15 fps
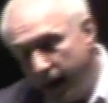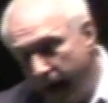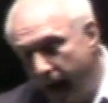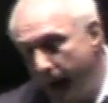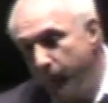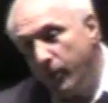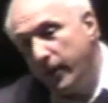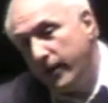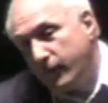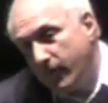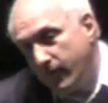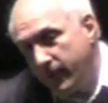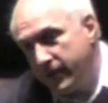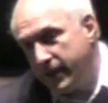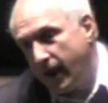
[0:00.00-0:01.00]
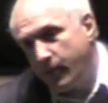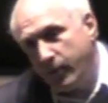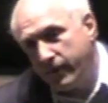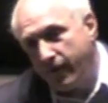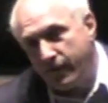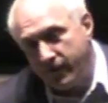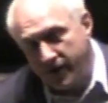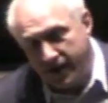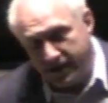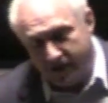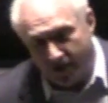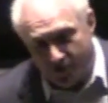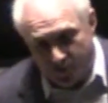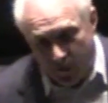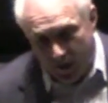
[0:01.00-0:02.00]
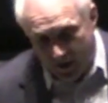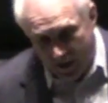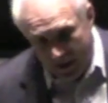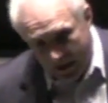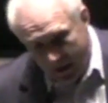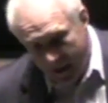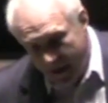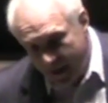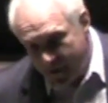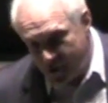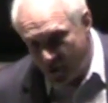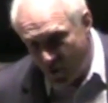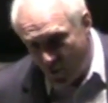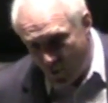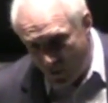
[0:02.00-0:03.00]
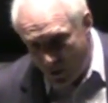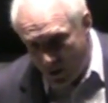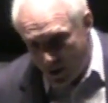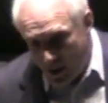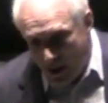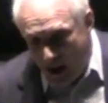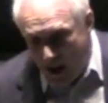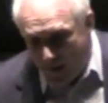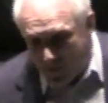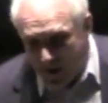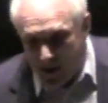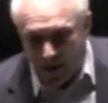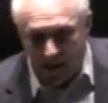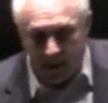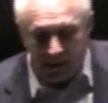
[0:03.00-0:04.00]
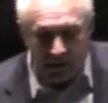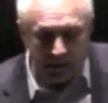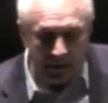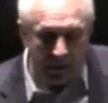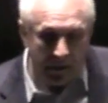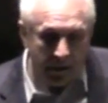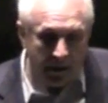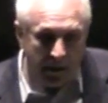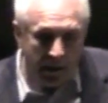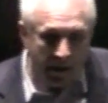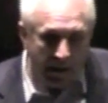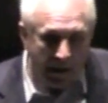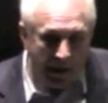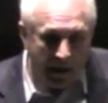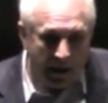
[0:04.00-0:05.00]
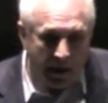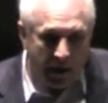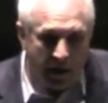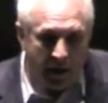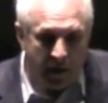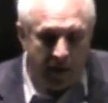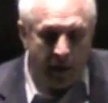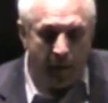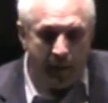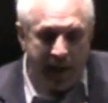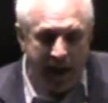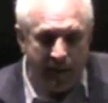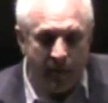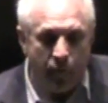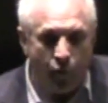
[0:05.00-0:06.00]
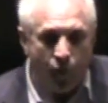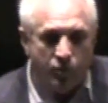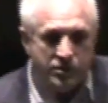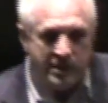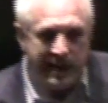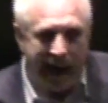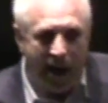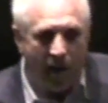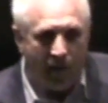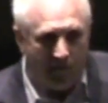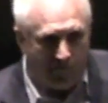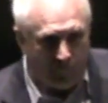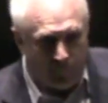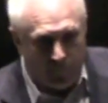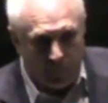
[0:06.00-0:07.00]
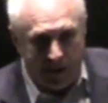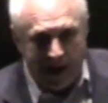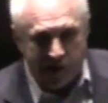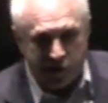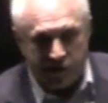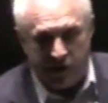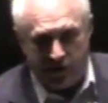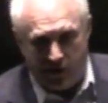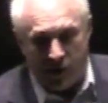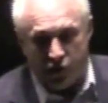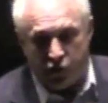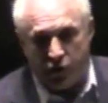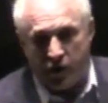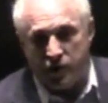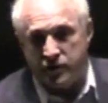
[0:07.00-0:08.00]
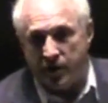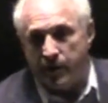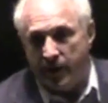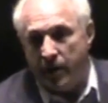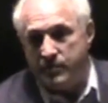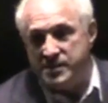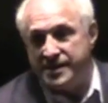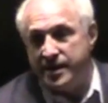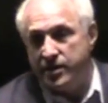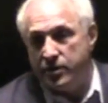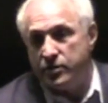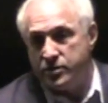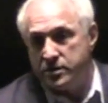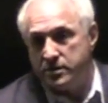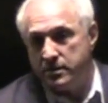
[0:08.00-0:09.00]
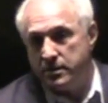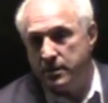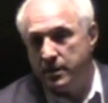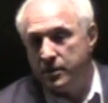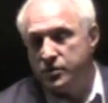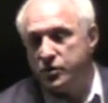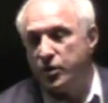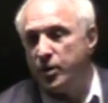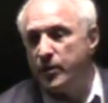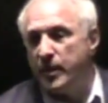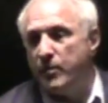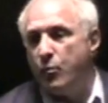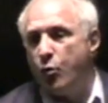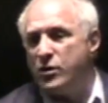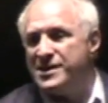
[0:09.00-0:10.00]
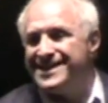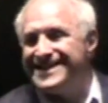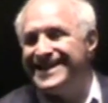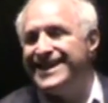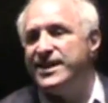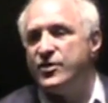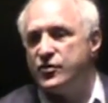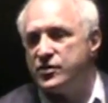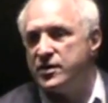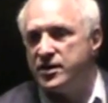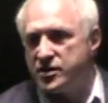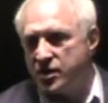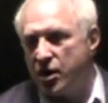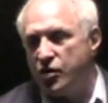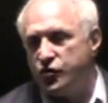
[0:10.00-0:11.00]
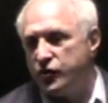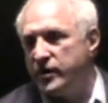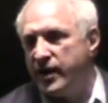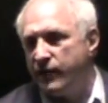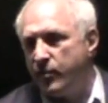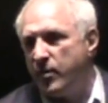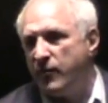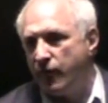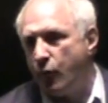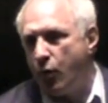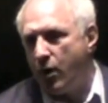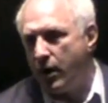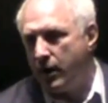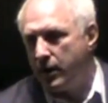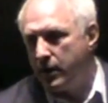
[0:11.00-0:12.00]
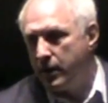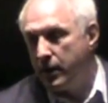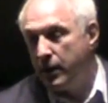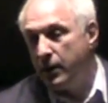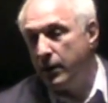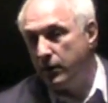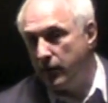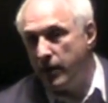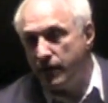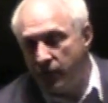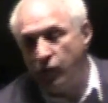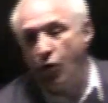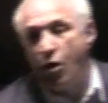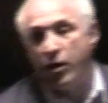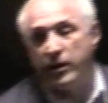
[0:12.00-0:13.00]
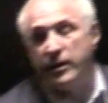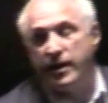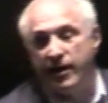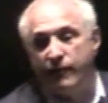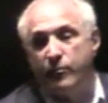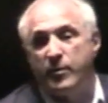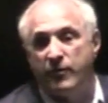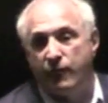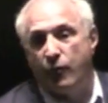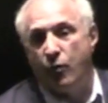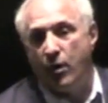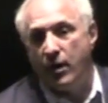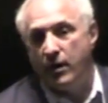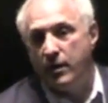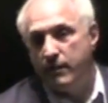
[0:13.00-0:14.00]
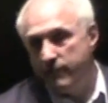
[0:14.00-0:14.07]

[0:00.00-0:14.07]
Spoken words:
And I believe everything he tells me. So I'm thinking the baby boomers are now, in 2 years, going to become seniors. So there'll be more seniors in this country than ever before, living longer than ever before.